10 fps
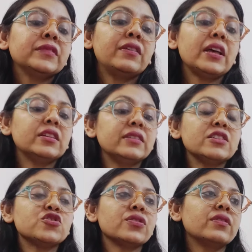rather
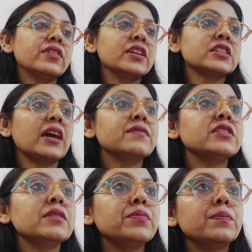than general readings I have
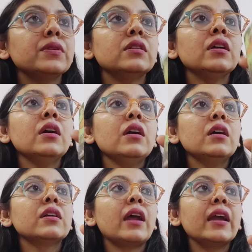seen people
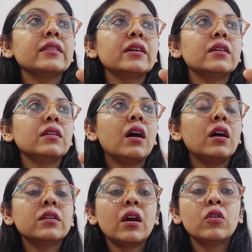crying their
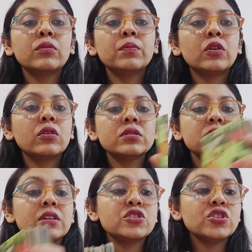heart out
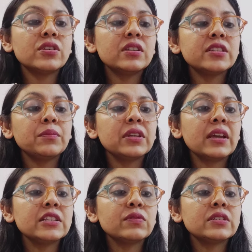because in general
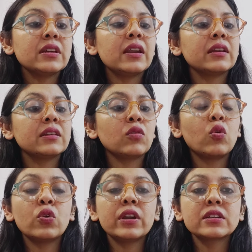something else was there and in
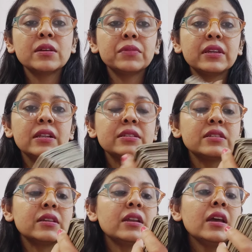no contact something else
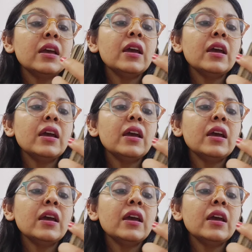is there